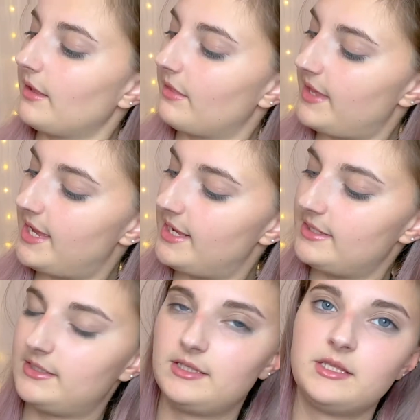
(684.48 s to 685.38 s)

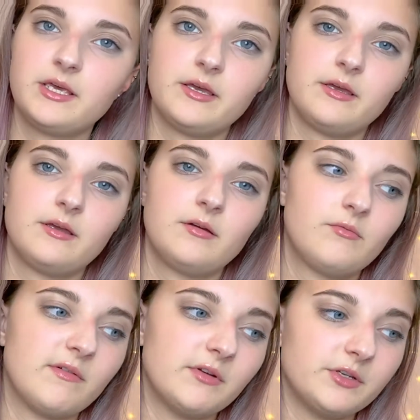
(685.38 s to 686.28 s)
there's the
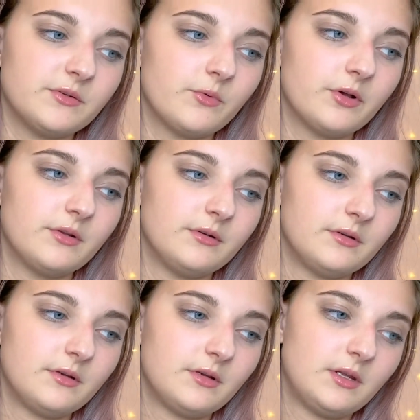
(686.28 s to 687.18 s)
Revolution one.
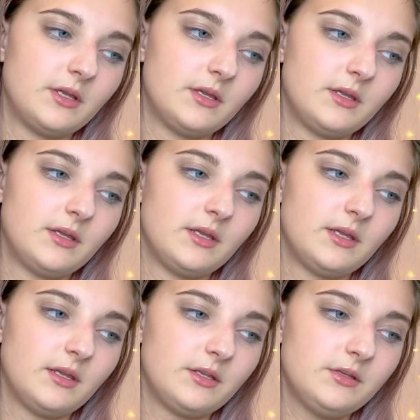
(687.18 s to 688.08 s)

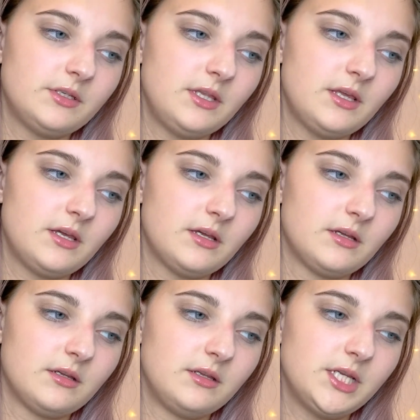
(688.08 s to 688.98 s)
Can you see that?
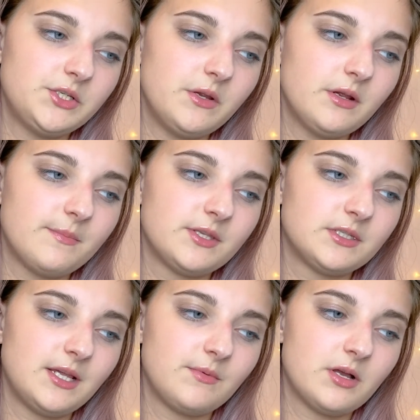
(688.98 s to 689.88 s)
It's showing up at the
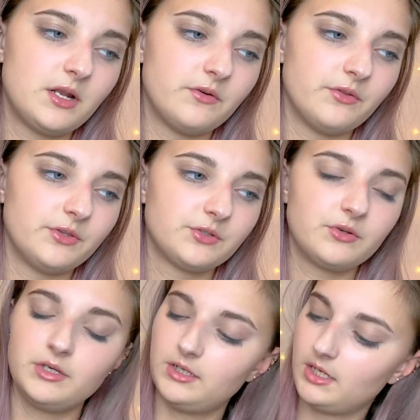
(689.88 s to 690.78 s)
same colour on the
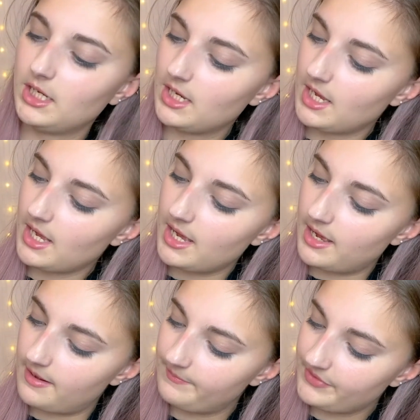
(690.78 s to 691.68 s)
screen.
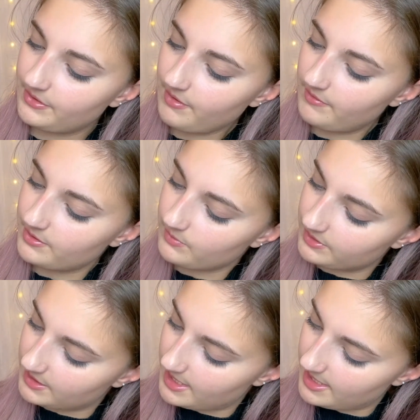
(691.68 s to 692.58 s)
The Revolution
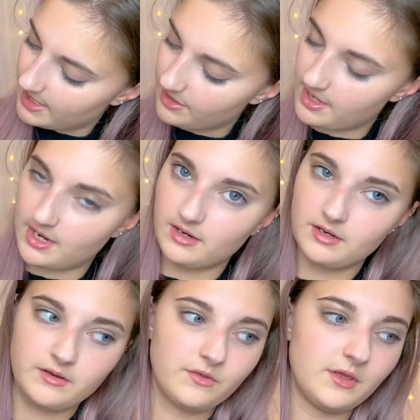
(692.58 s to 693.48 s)
one's there, and
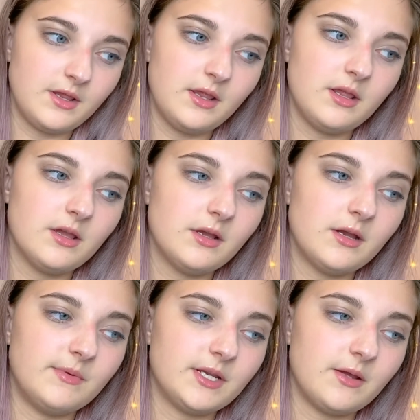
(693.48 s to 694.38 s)
then the
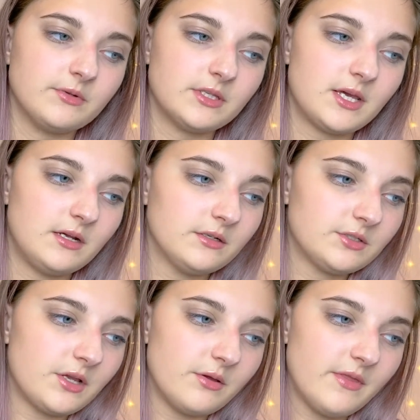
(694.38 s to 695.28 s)
Urban Decay one's there.
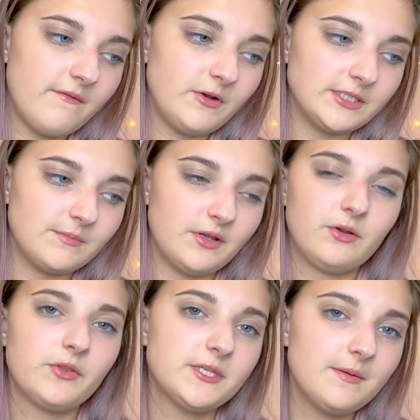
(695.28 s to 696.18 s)
So they're very similar. I've
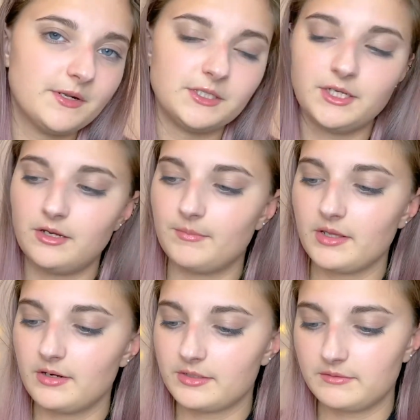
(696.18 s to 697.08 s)
got the same undertone by
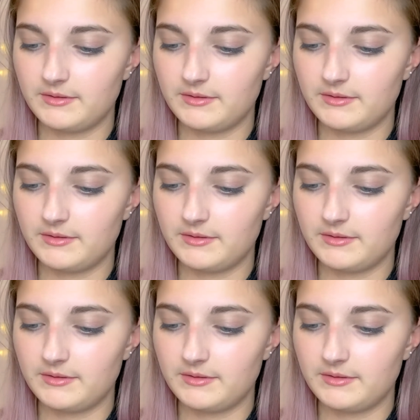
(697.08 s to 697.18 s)
the looks of